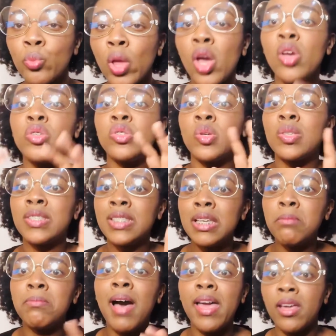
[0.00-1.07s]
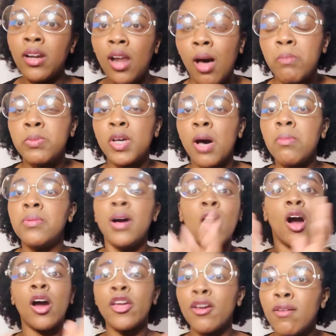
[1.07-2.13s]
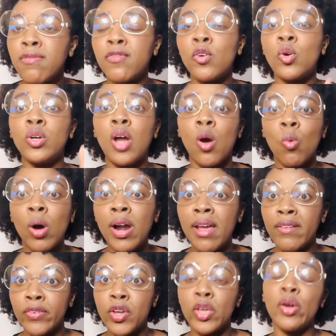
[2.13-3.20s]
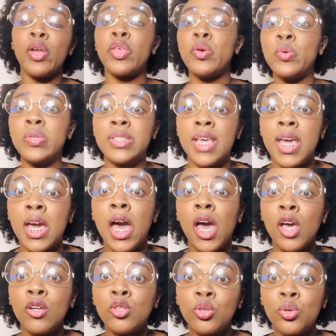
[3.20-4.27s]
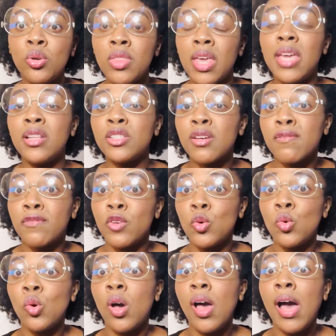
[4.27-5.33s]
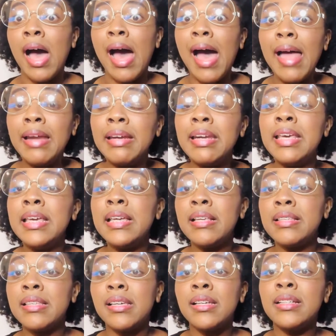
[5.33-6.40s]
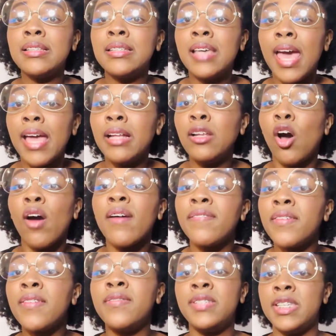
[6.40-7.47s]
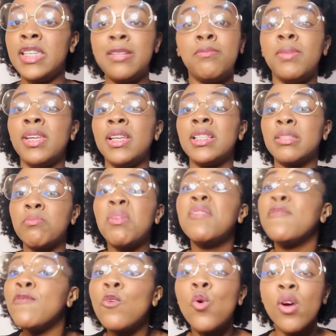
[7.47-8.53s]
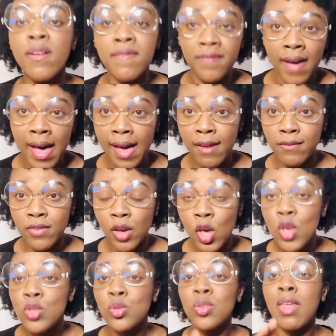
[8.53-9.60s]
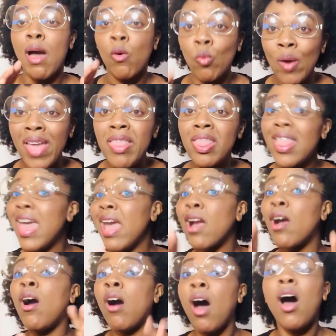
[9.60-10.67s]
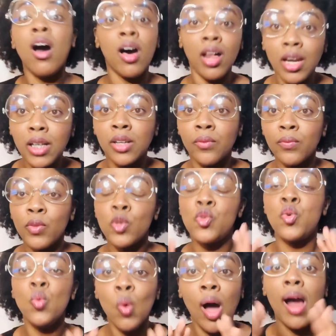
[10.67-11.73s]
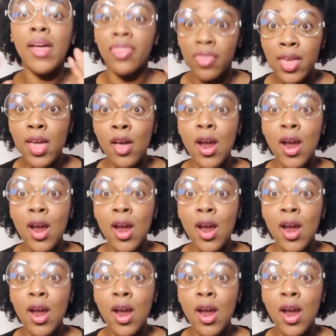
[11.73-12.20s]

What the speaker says: So sit by your laptop or your phone or whatever you're using to do the interview at least 10 or 15 minutes before 5, so that when they call, you are there